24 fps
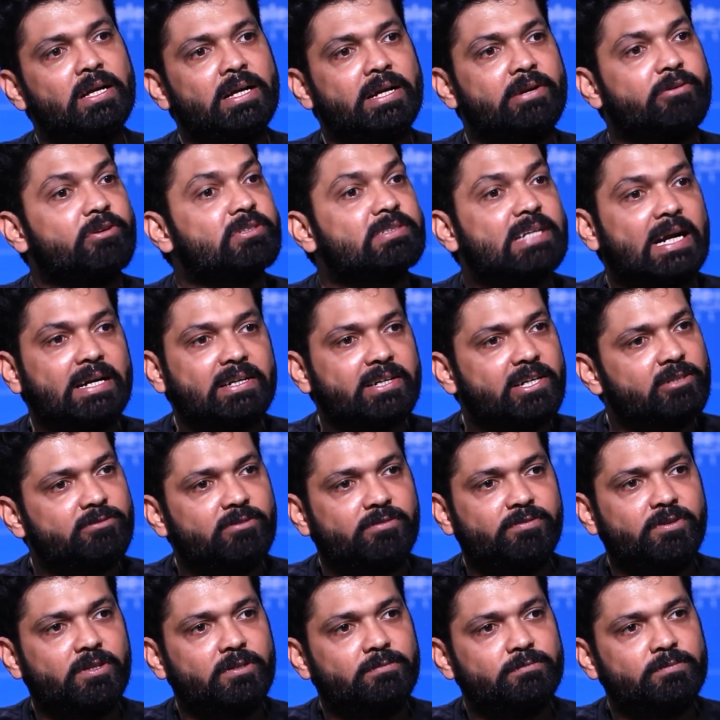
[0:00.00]
It was that kind of
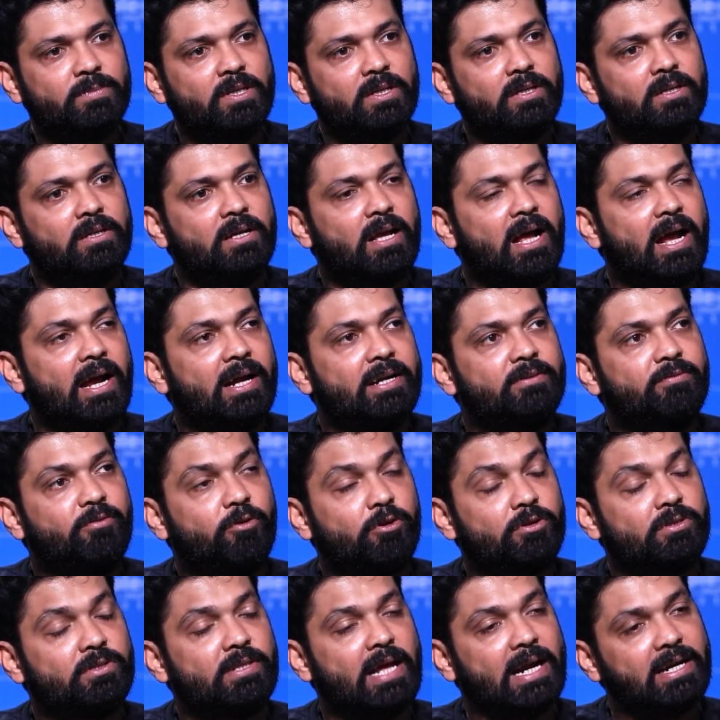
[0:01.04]
a film, and
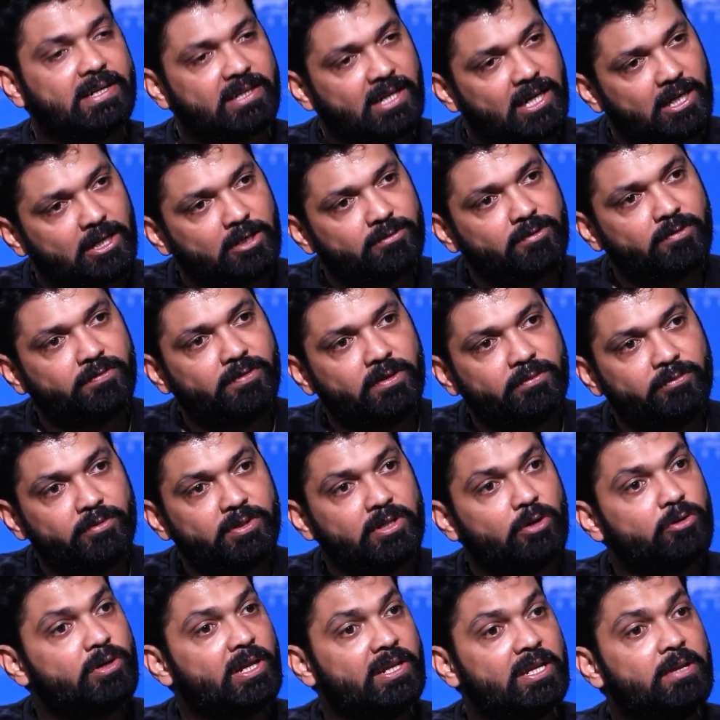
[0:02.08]
for that kind of a film
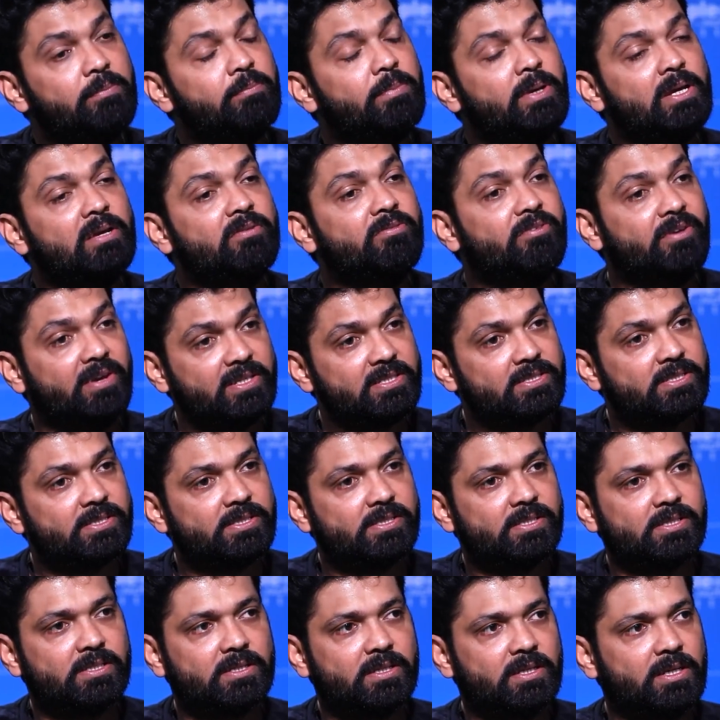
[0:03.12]
without any big
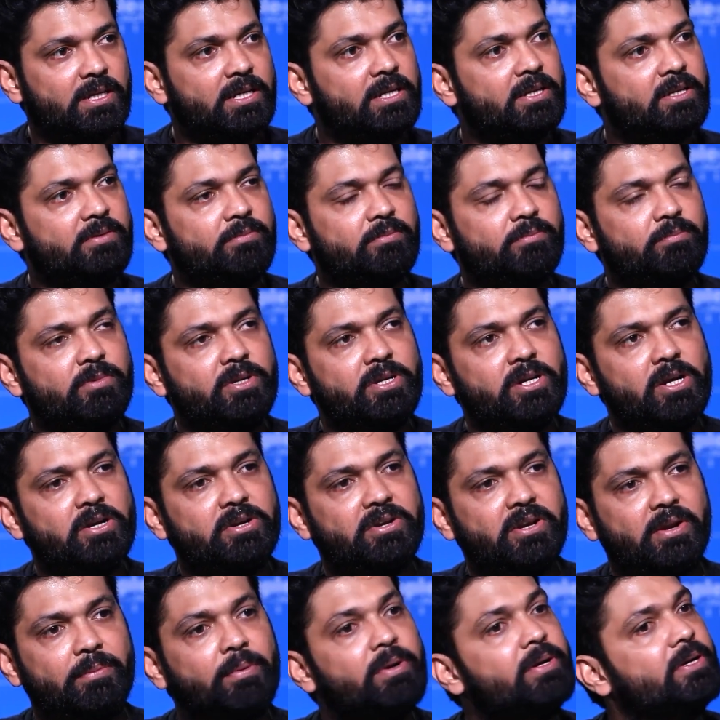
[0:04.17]
face, it did a
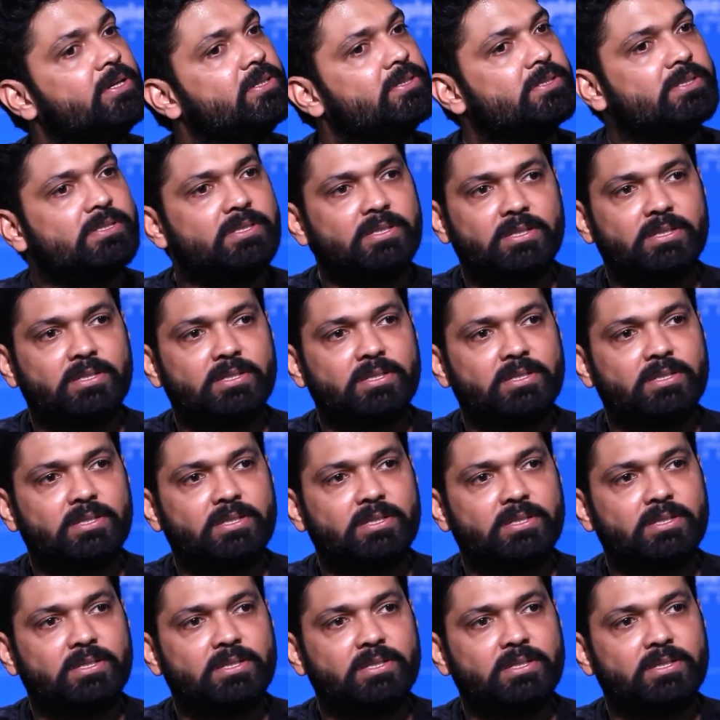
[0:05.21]
tremendous